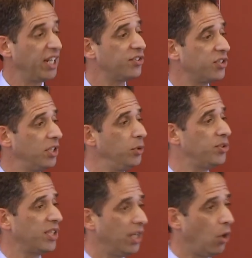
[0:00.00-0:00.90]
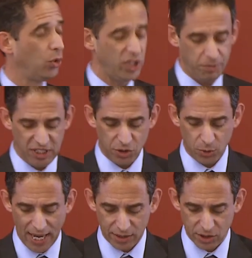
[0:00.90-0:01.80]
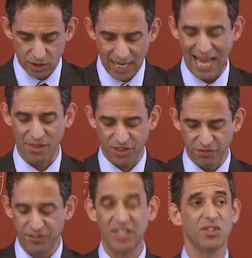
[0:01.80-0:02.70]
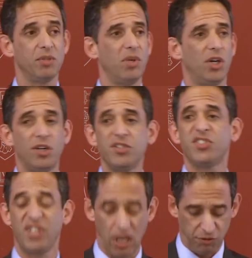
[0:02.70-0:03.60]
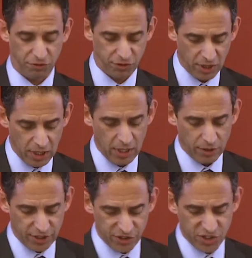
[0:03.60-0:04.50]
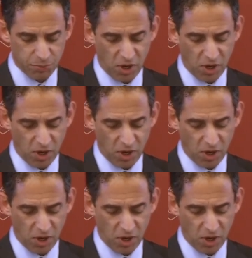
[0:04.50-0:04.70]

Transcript: an excuse can only be directed at the victim herself. This is